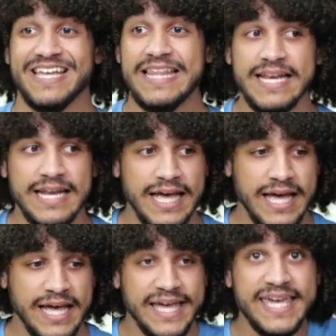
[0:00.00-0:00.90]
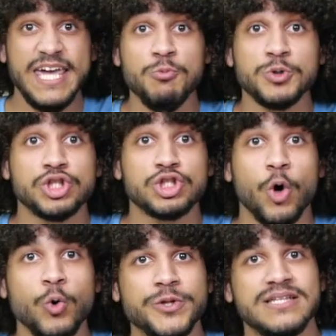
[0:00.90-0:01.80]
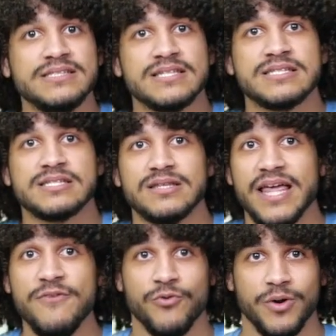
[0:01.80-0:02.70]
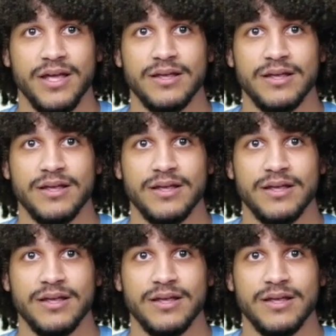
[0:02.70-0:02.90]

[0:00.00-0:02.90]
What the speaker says: And then he was sold into slavery.